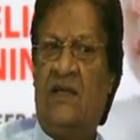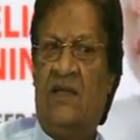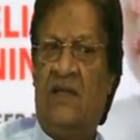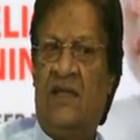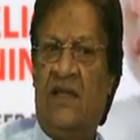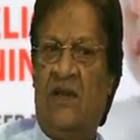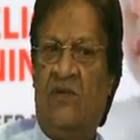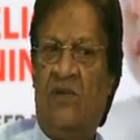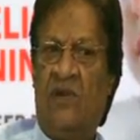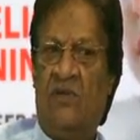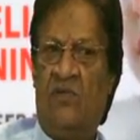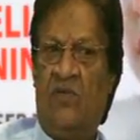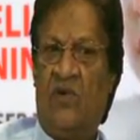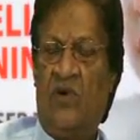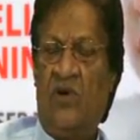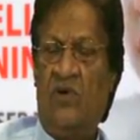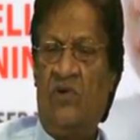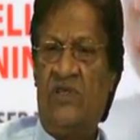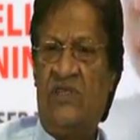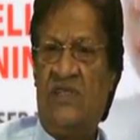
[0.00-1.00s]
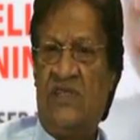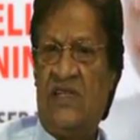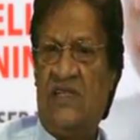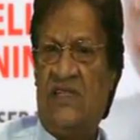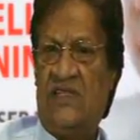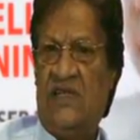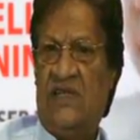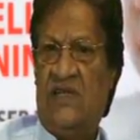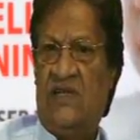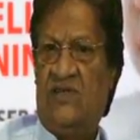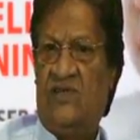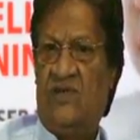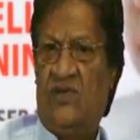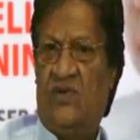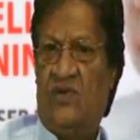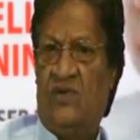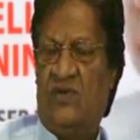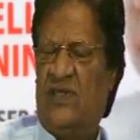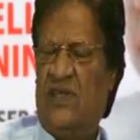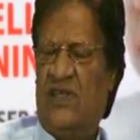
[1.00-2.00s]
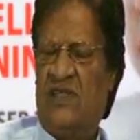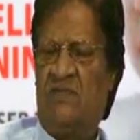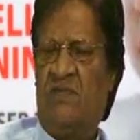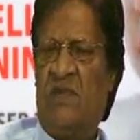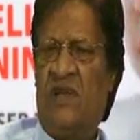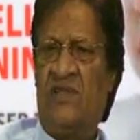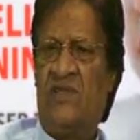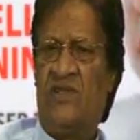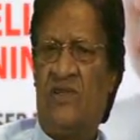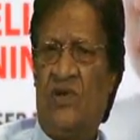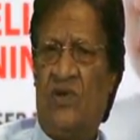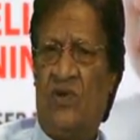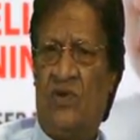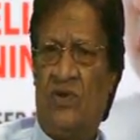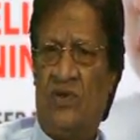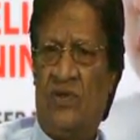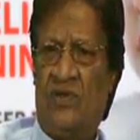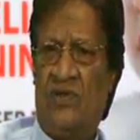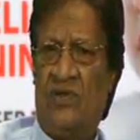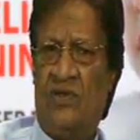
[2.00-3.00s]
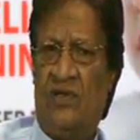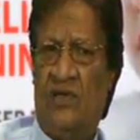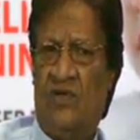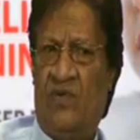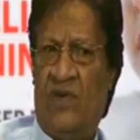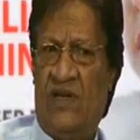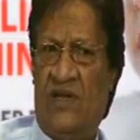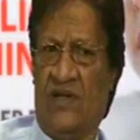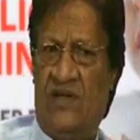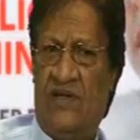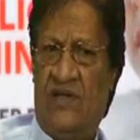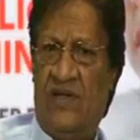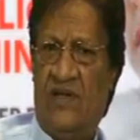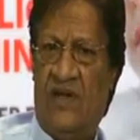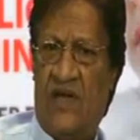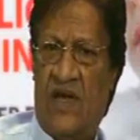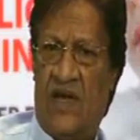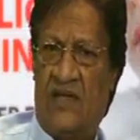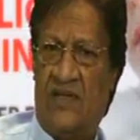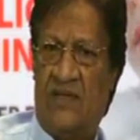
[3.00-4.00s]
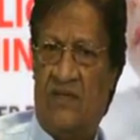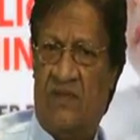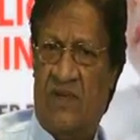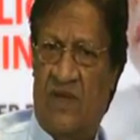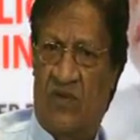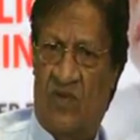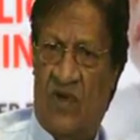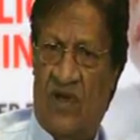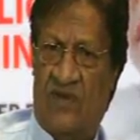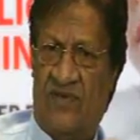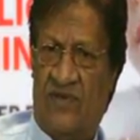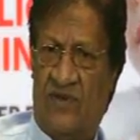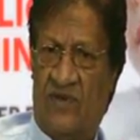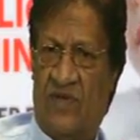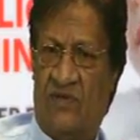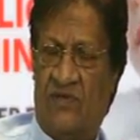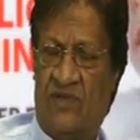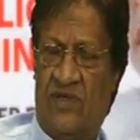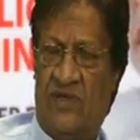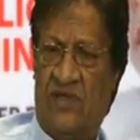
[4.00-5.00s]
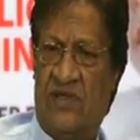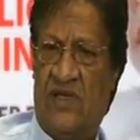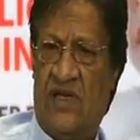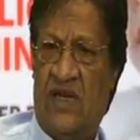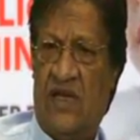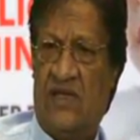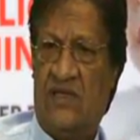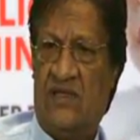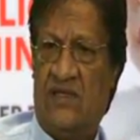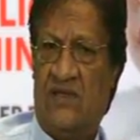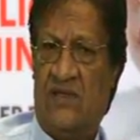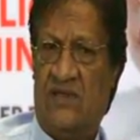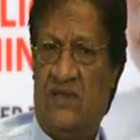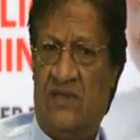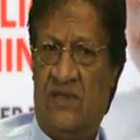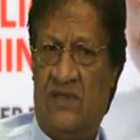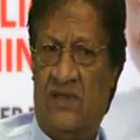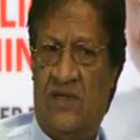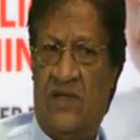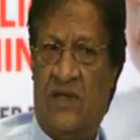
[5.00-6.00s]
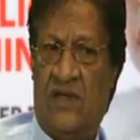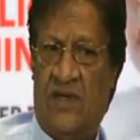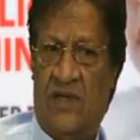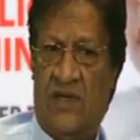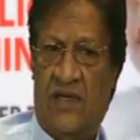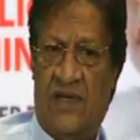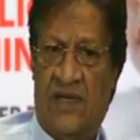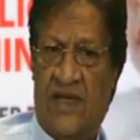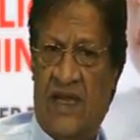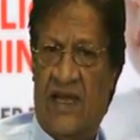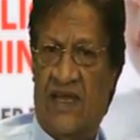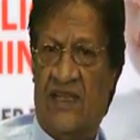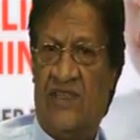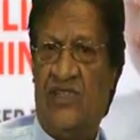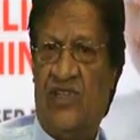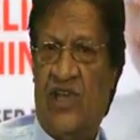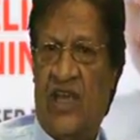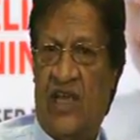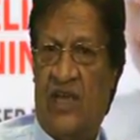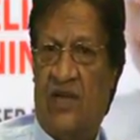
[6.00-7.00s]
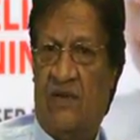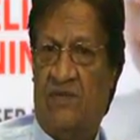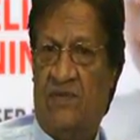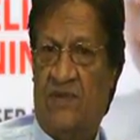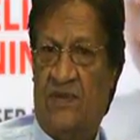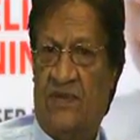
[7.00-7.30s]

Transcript: Then when the boy was 6 months old, he went to the doctor. My wife took him to the doctor to get a checkup.